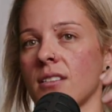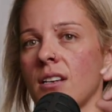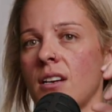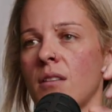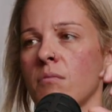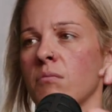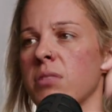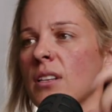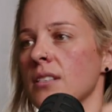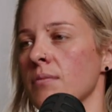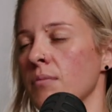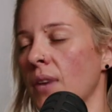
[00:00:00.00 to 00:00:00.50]

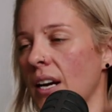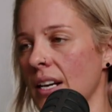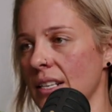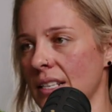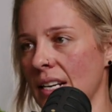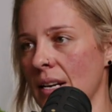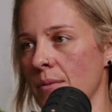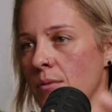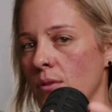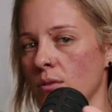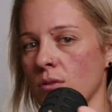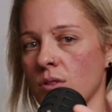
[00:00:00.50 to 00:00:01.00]
Plus my
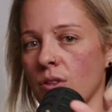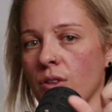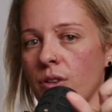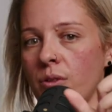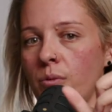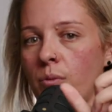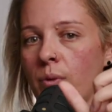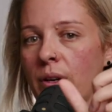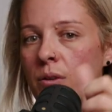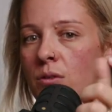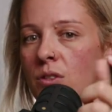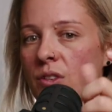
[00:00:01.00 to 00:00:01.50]
team
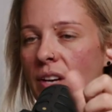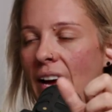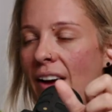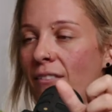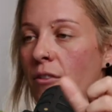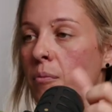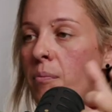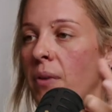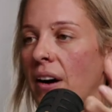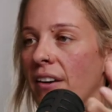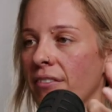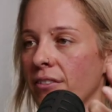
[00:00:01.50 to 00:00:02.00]
we also have a
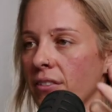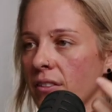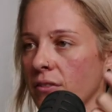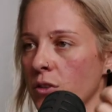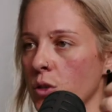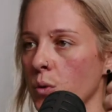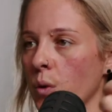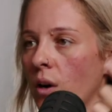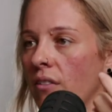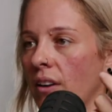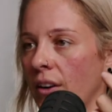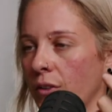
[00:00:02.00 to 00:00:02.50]
buffer of
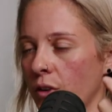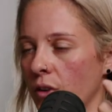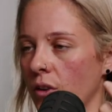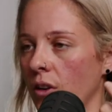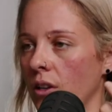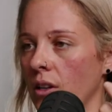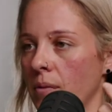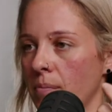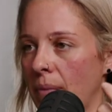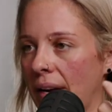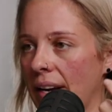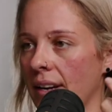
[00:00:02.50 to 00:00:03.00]

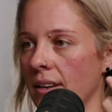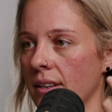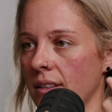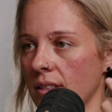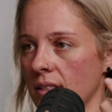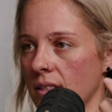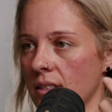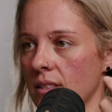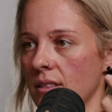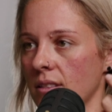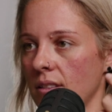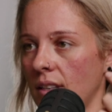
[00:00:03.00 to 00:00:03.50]
$1,200
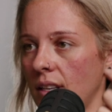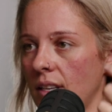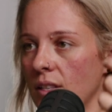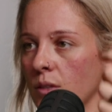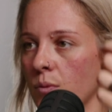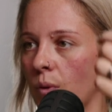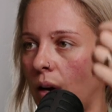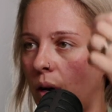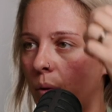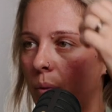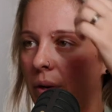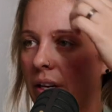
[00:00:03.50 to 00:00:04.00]
maintenance as
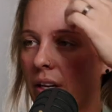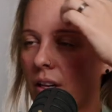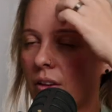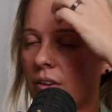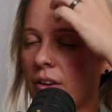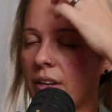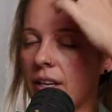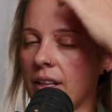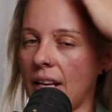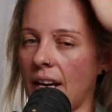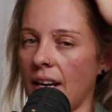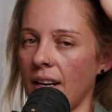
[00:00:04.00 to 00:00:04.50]
well. We include
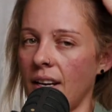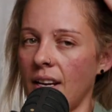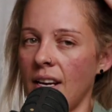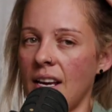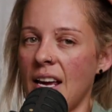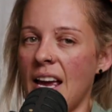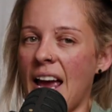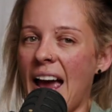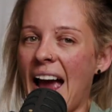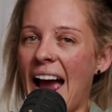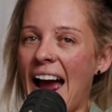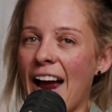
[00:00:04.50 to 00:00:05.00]
in that.
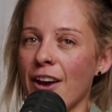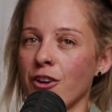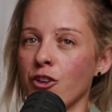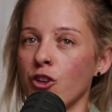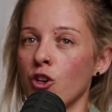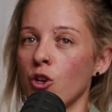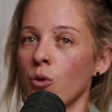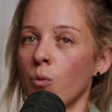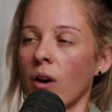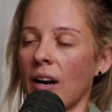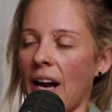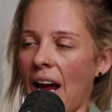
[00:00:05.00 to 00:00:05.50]
And you
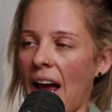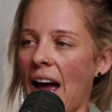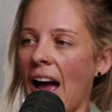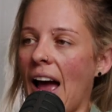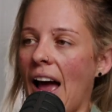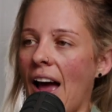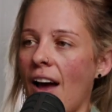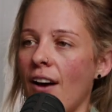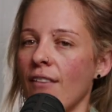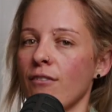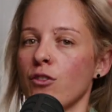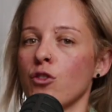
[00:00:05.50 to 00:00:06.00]
want to
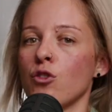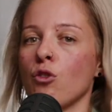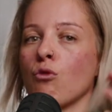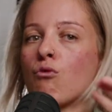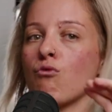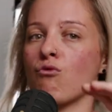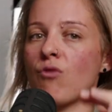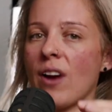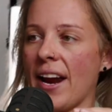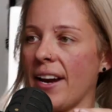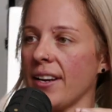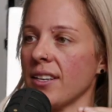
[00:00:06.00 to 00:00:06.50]
have your
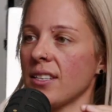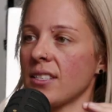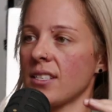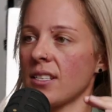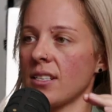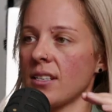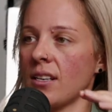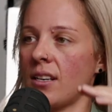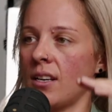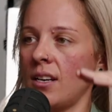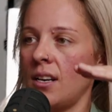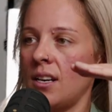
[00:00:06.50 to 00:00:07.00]
rent
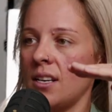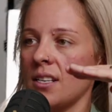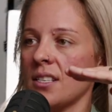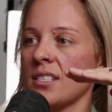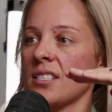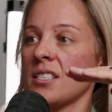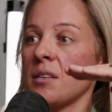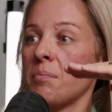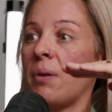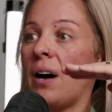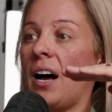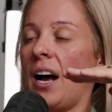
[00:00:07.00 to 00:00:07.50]

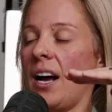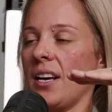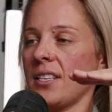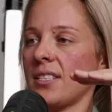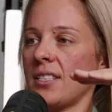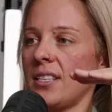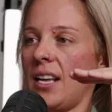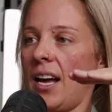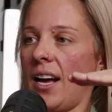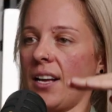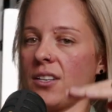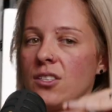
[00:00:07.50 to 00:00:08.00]
surpass
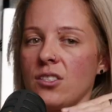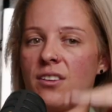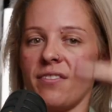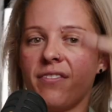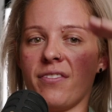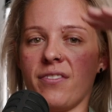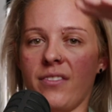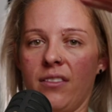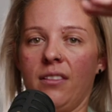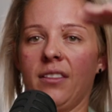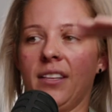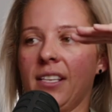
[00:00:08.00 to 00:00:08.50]
that. So
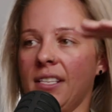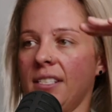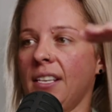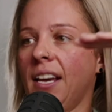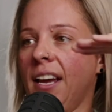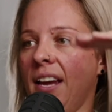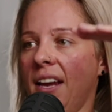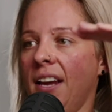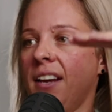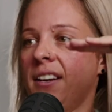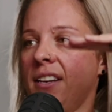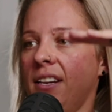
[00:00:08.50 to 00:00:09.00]
this
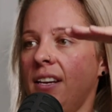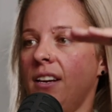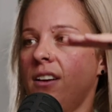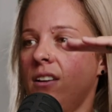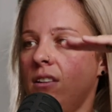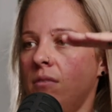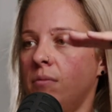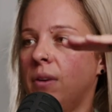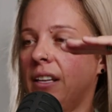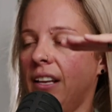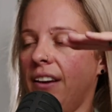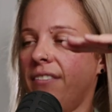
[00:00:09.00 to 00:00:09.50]
hand here on
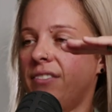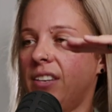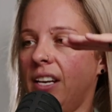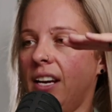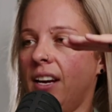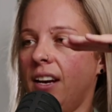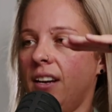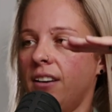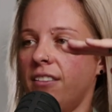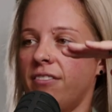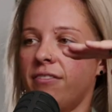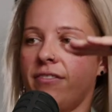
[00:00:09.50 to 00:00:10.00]
my left
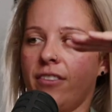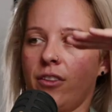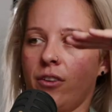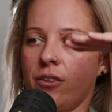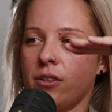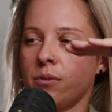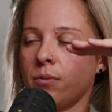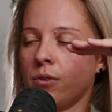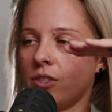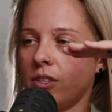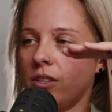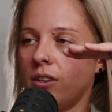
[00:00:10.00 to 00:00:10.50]
hand, if for those
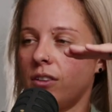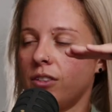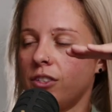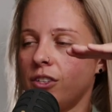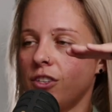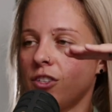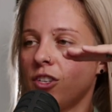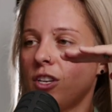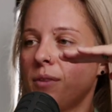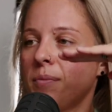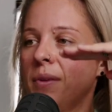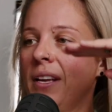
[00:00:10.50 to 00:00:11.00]
watching on
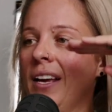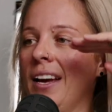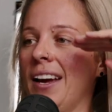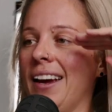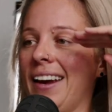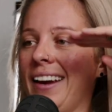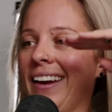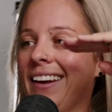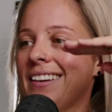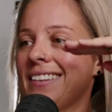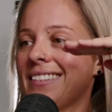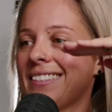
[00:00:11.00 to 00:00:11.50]
YouTube,
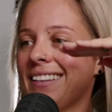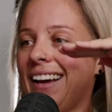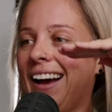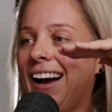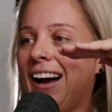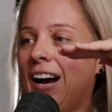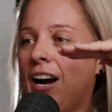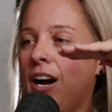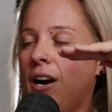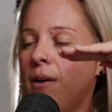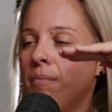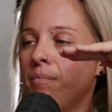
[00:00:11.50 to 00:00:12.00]

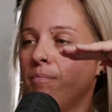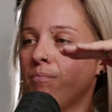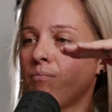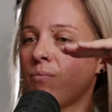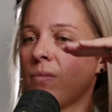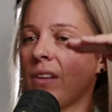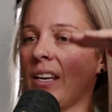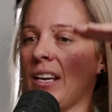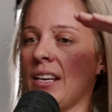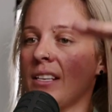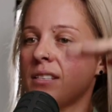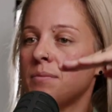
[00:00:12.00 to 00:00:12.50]

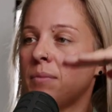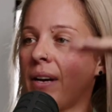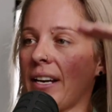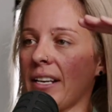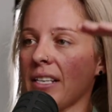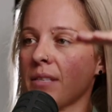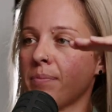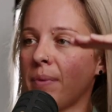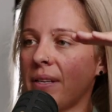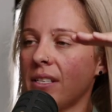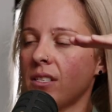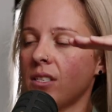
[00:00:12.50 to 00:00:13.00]
is my
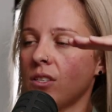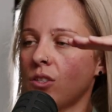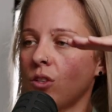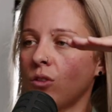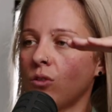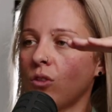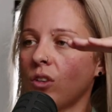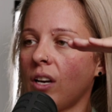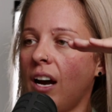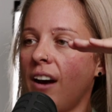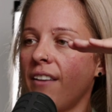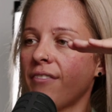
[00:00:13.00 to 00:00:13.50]
expenses to
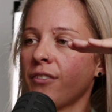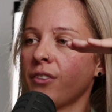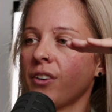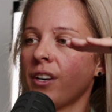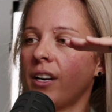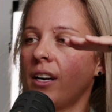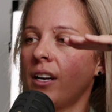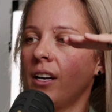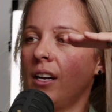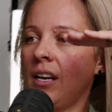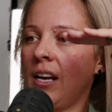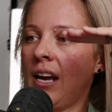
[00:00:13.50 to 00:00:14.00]
look after it.